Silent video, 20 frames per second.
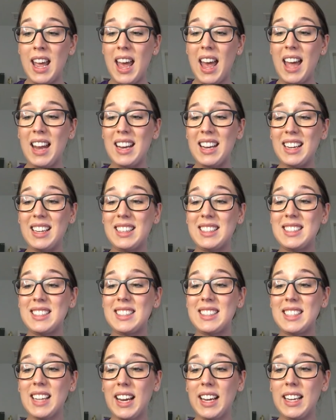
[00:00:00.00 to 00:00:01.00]
and
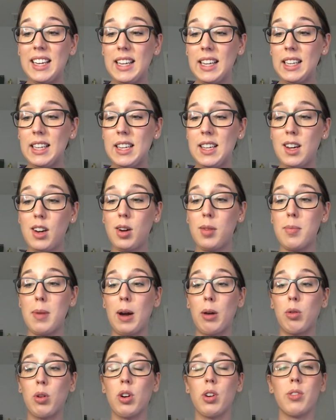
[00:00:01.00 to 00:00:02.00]
excited
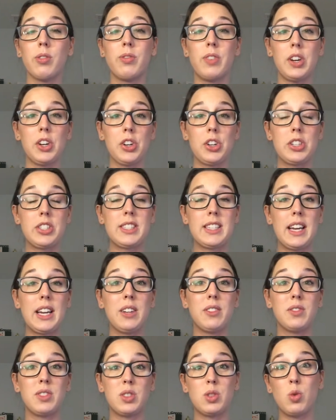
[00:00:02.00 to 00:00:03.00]
about her first day
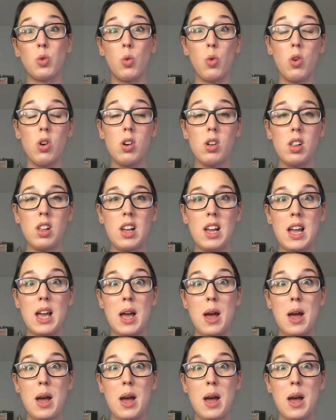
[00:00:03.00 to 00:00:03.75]
of school